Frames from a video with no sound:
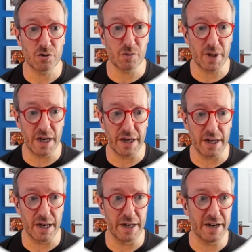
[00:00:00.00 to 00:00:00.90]
to
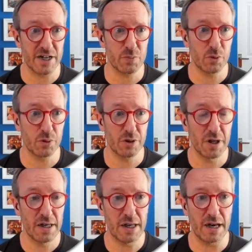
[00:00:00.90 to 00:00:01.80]
my dashboard
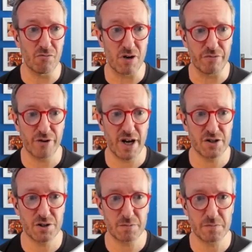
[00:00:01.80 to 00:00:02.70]
and
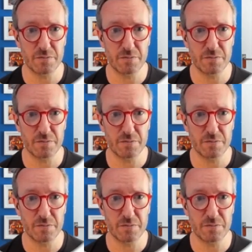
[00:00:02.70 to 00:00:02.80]
refresh,